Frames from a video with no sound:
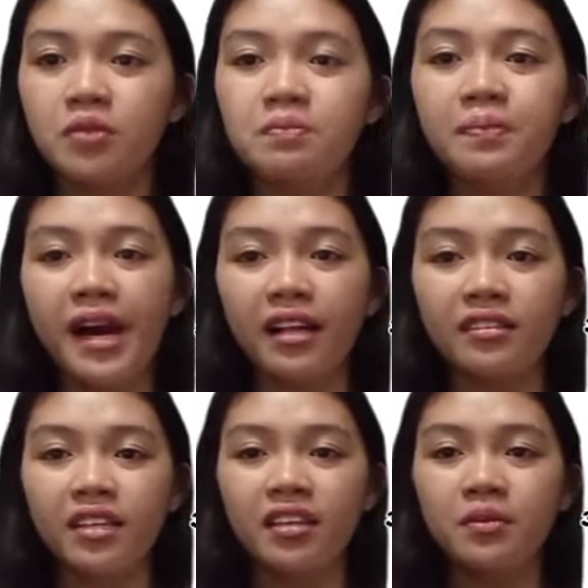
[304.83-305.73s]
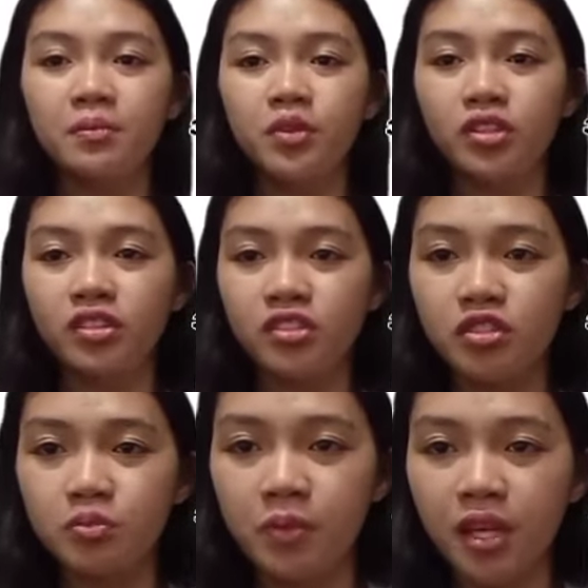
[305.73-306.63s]
compiled in the book
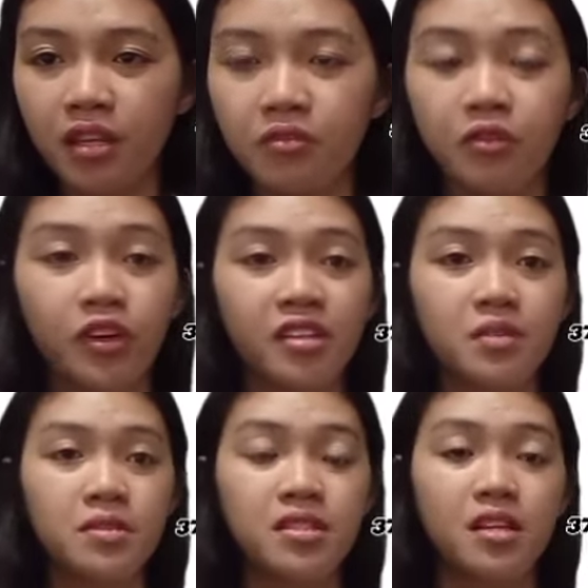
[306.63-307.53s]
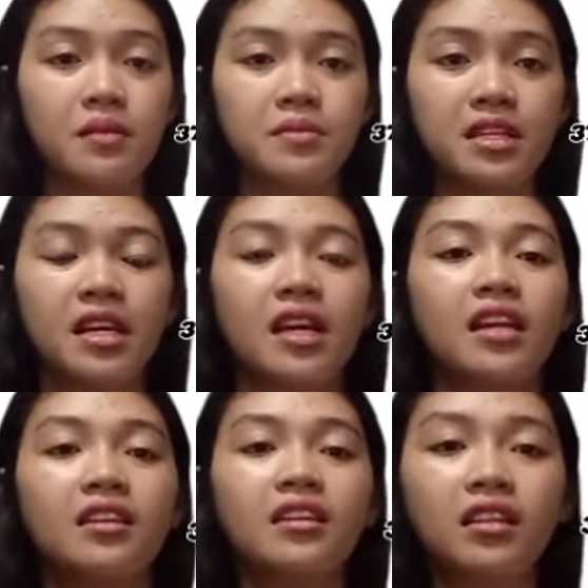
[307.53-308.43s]
speak for themselves.
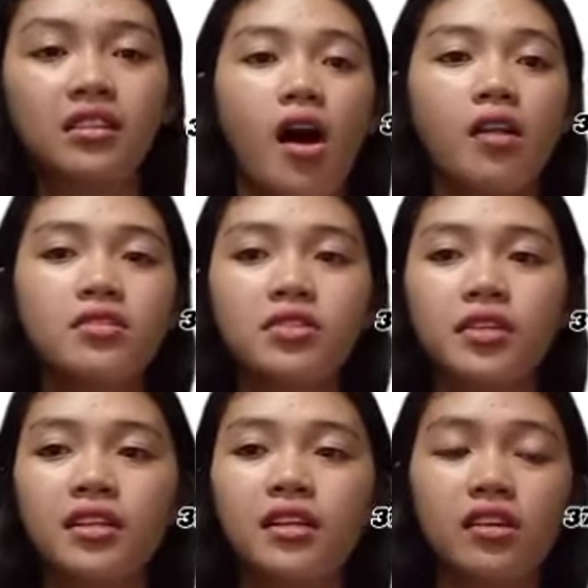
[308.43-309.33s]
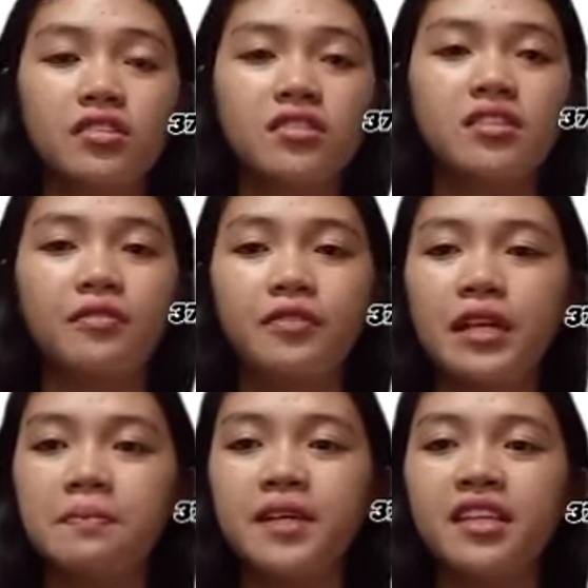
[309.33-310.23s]
Also includes the
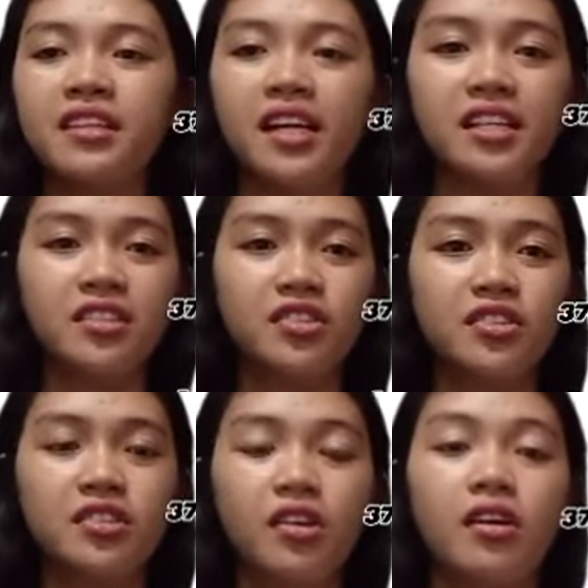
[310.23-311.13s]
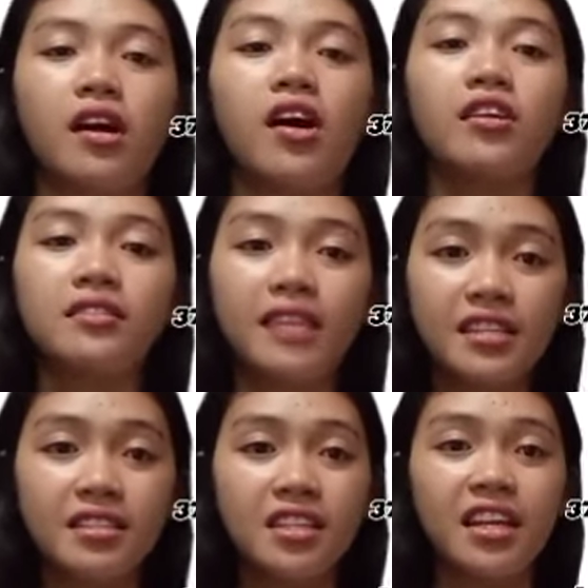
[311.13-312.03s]
Philippine Cartoons on
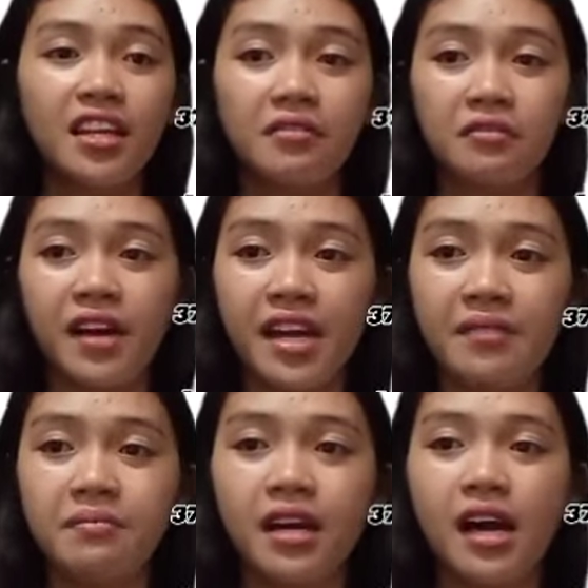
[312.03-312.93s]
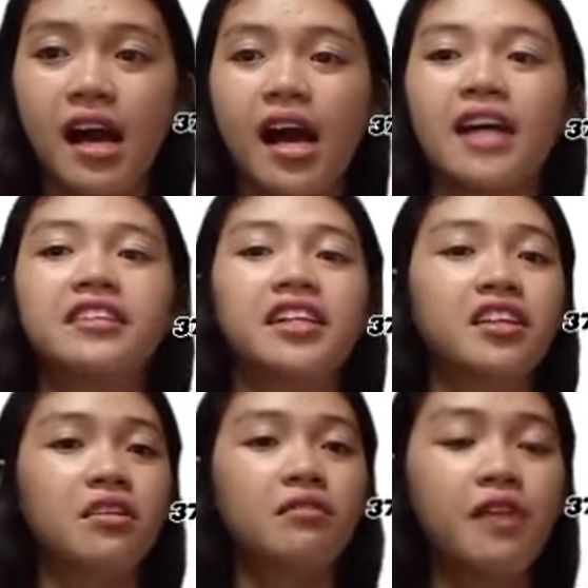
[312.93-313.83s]
1985,
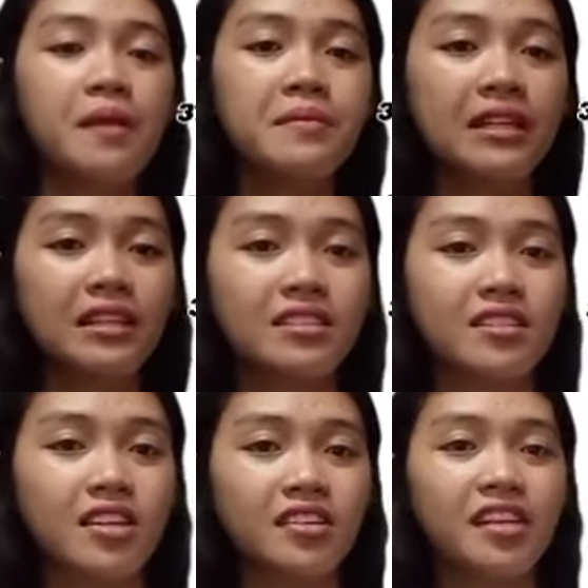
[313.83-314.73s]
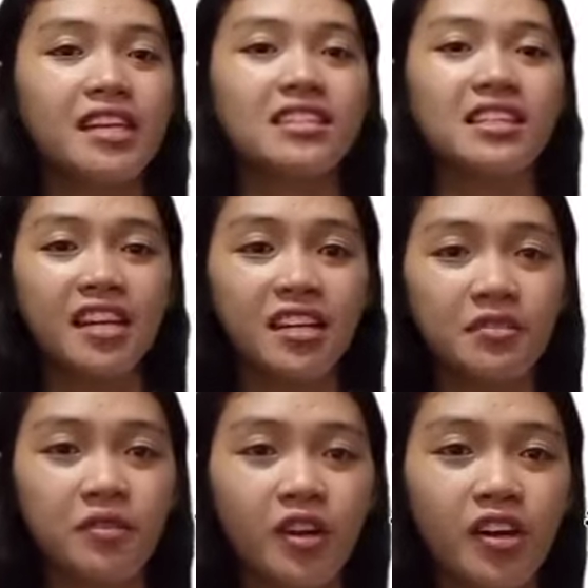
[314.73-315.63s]
Anarchy of Families on
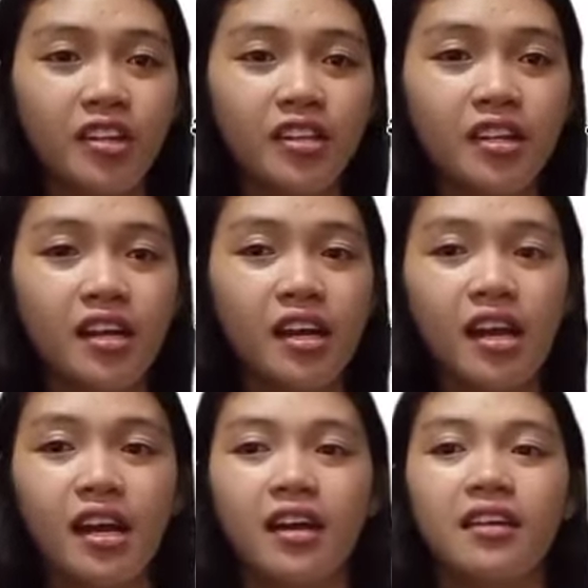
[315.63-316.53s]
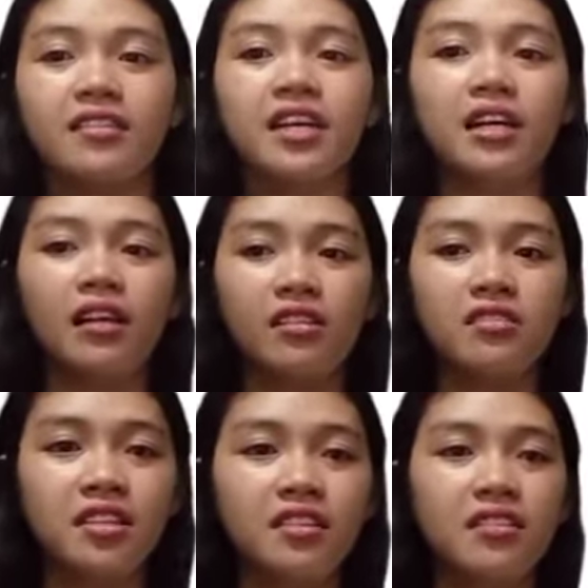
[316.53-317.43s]
1994, The
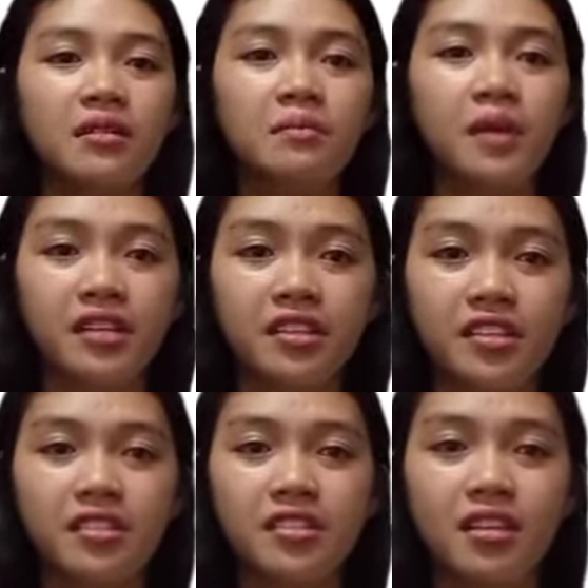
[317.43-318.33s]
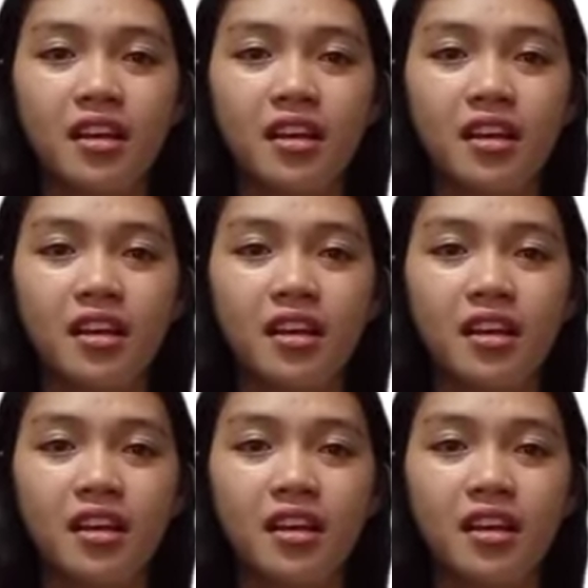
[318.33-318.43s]
Closer Than Brothers,